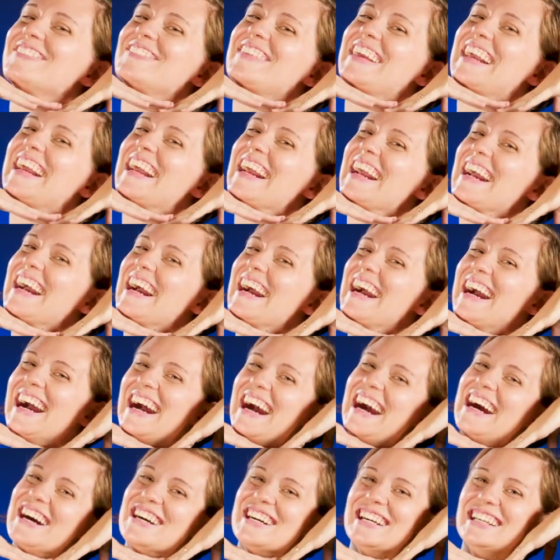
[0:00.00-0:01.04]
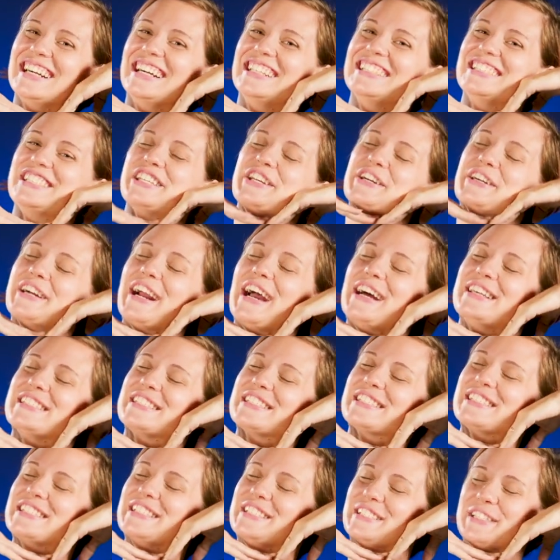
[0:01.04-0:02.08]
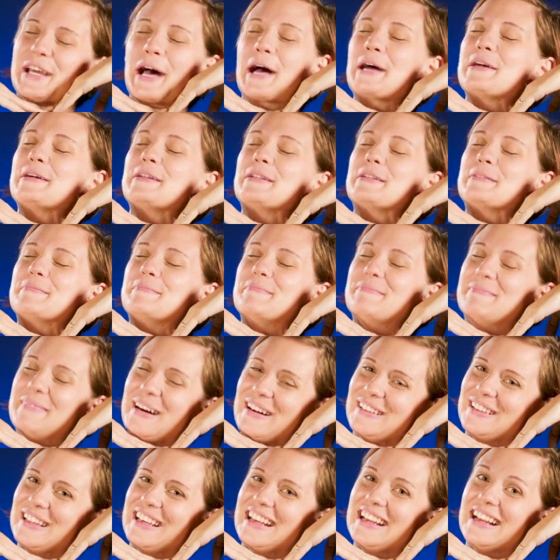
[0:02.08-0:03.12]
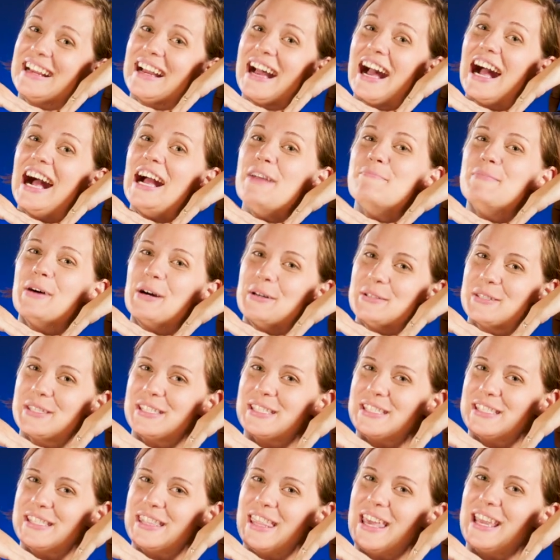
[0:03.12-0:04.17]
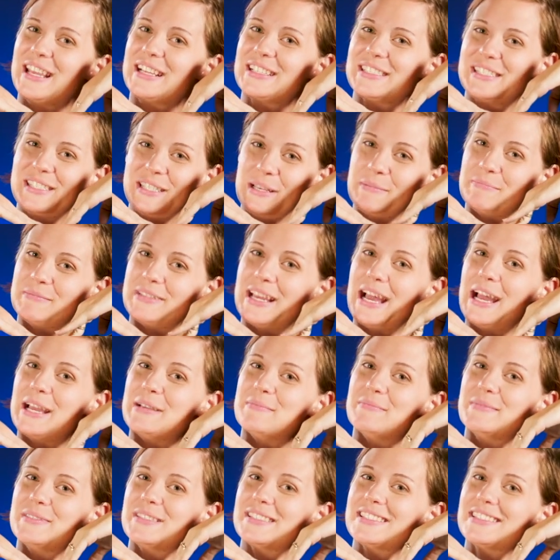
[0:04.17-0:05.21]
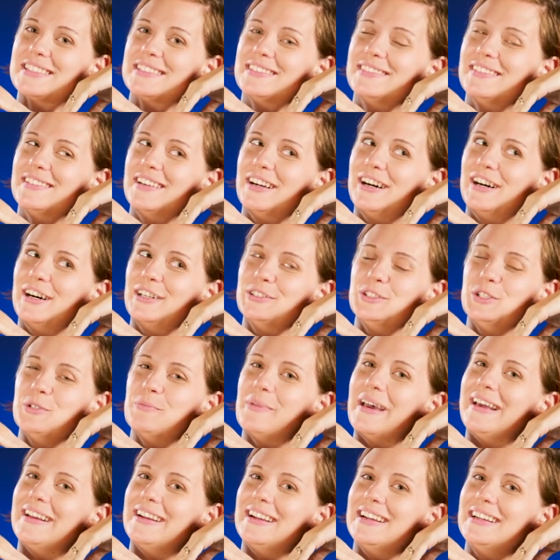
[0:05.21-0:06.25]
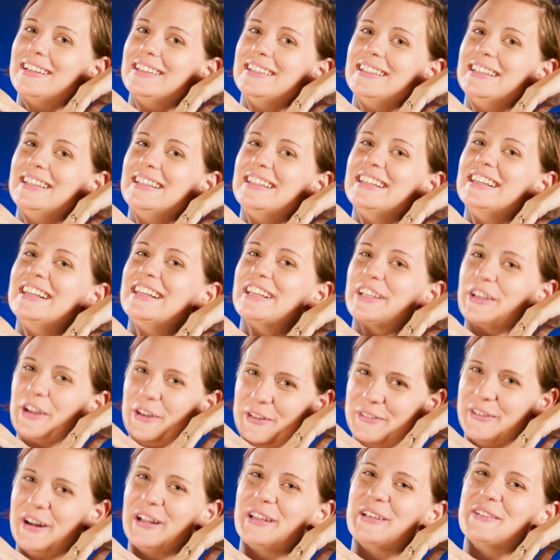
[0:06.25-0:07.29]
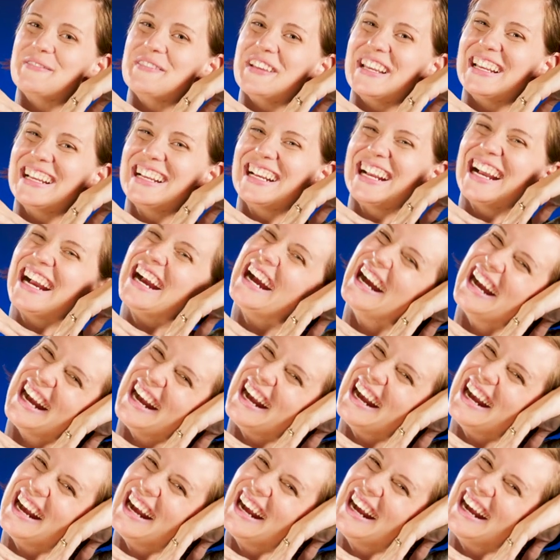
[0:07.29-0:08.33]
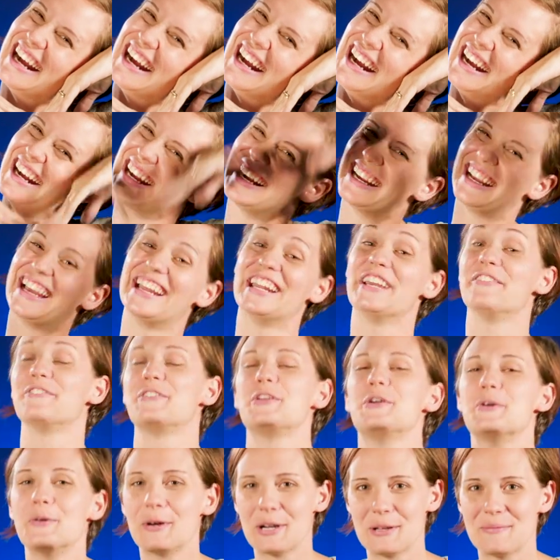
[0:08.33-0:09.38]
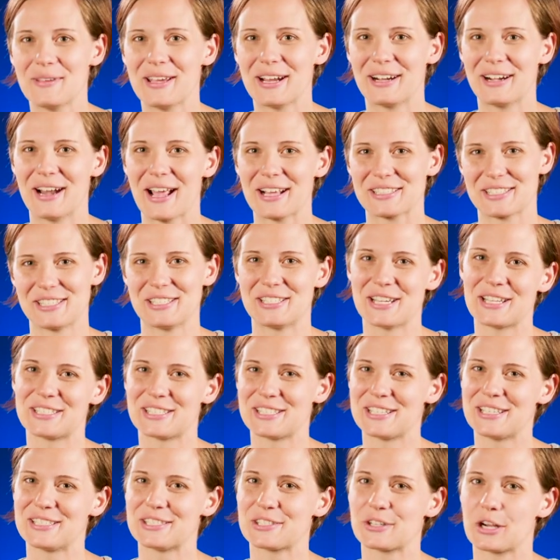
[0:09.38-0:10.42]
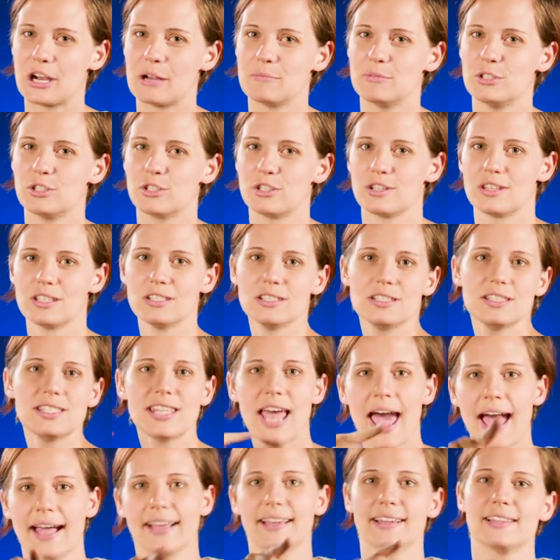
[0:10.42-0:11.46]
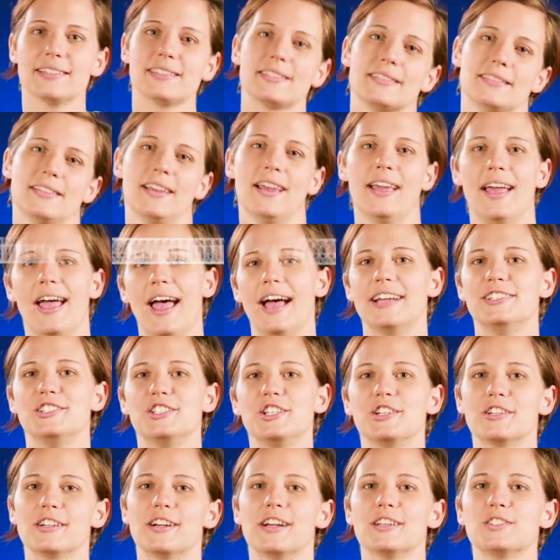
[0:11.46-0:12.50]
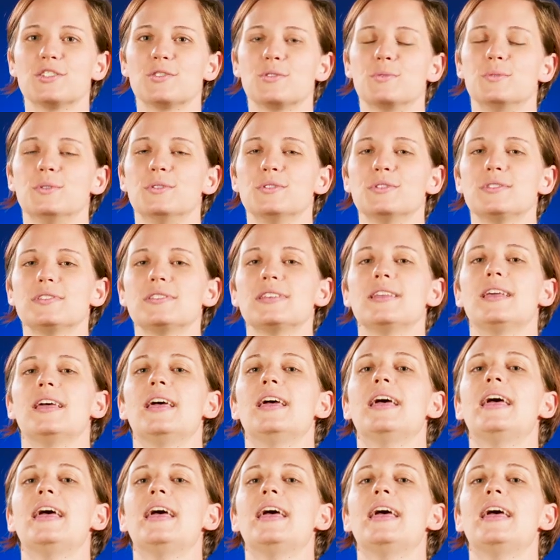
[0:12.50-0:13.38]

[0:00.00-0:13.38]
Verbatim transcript: me. Cheer us. Molly. I post things sometimes. I'll do better. Go follow me. And if you want to be our next suggested Instagram user, then tag us at GRS Tools